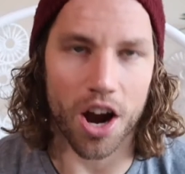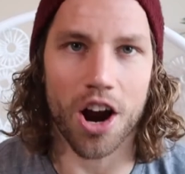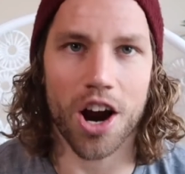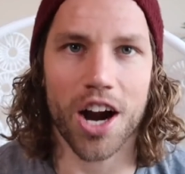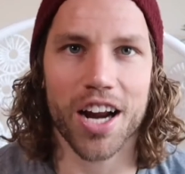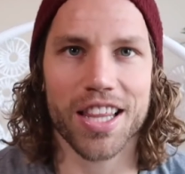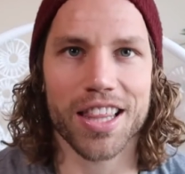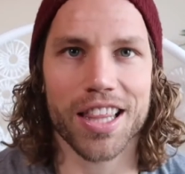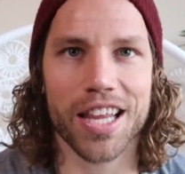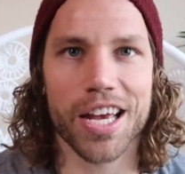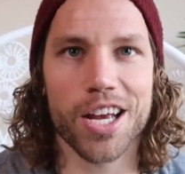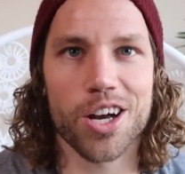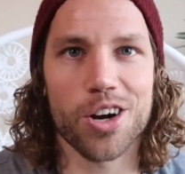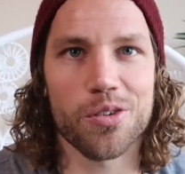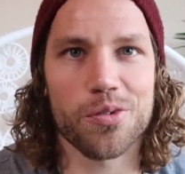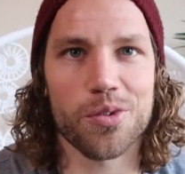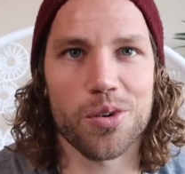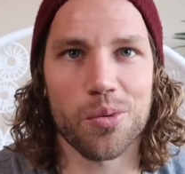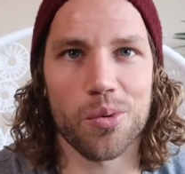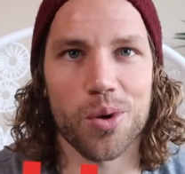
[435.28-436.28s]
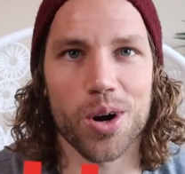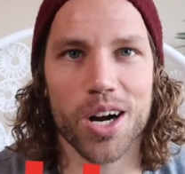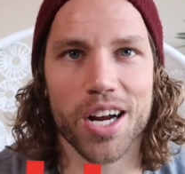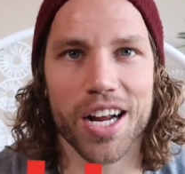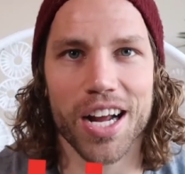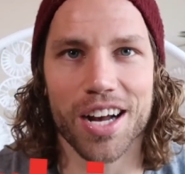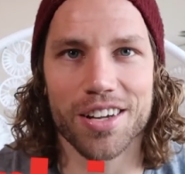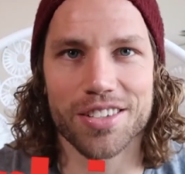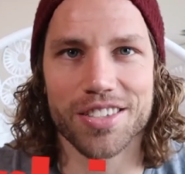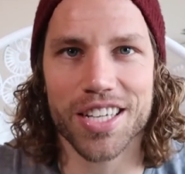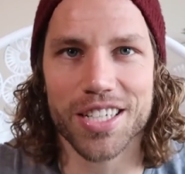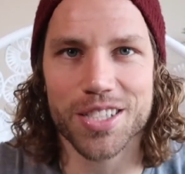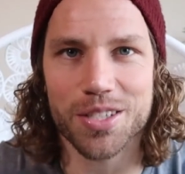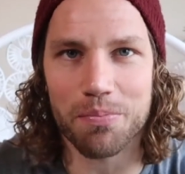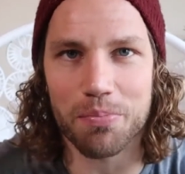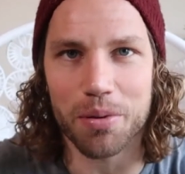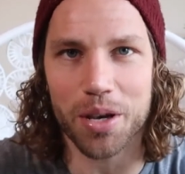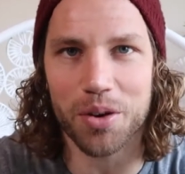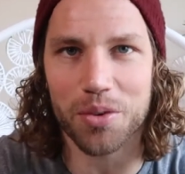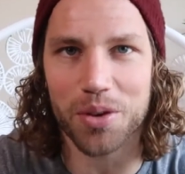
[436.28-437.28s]
right, layover workouts. That's a
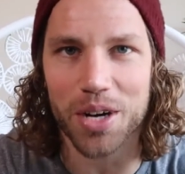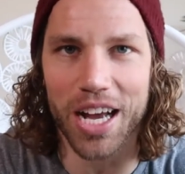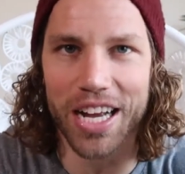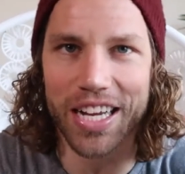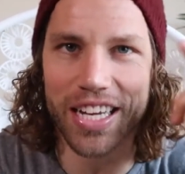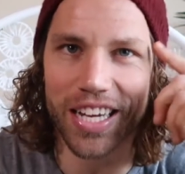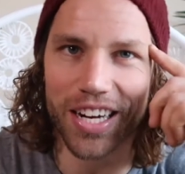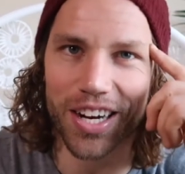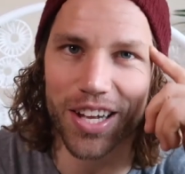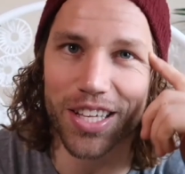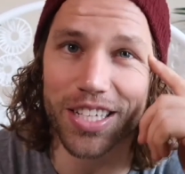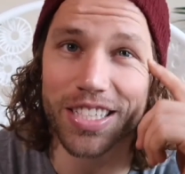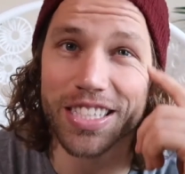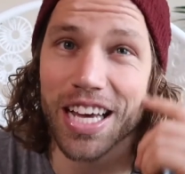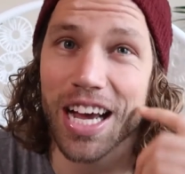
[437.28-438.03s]
big one I get all the